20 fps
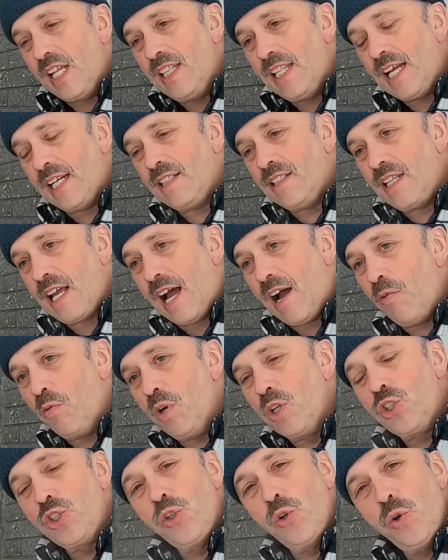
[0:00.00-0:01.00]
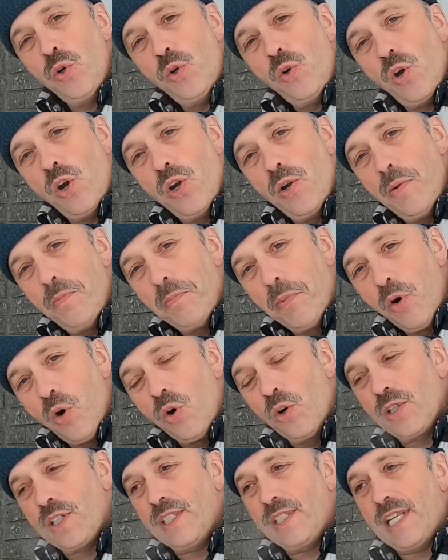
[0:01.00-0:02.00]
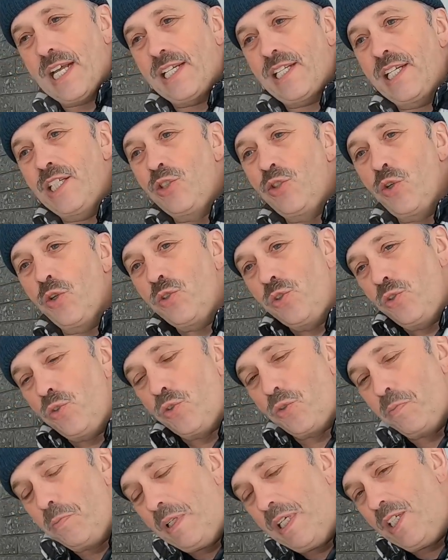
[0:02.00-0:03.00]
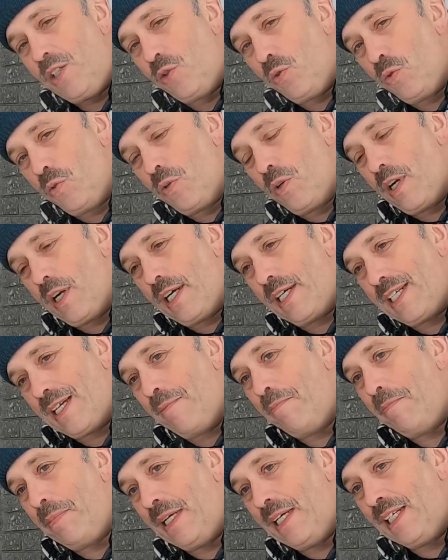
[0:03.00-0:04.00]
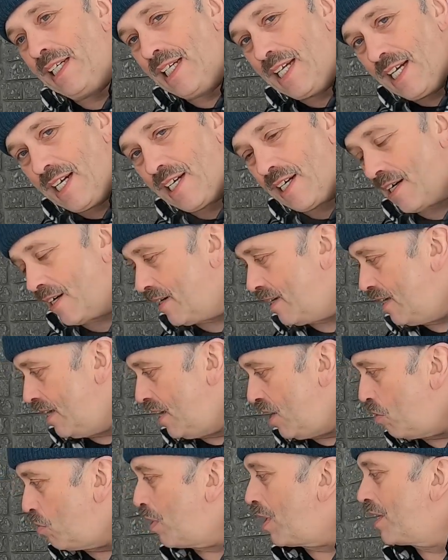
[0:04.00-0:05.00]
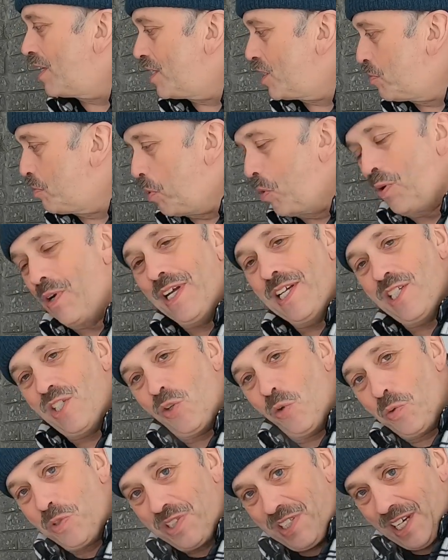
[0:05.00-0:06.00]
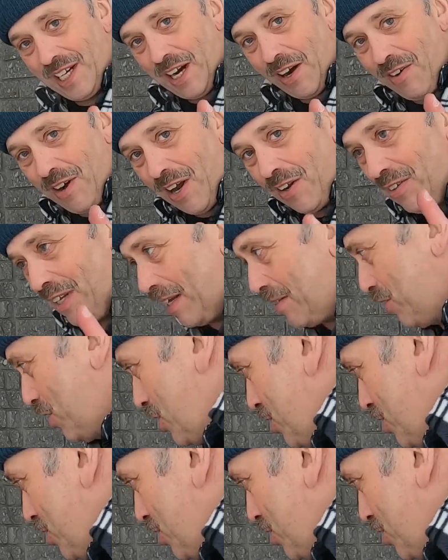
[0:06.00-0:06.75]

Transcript: that, I will show a book that introduced me to camping gear while it's boiling, so stick around, I'm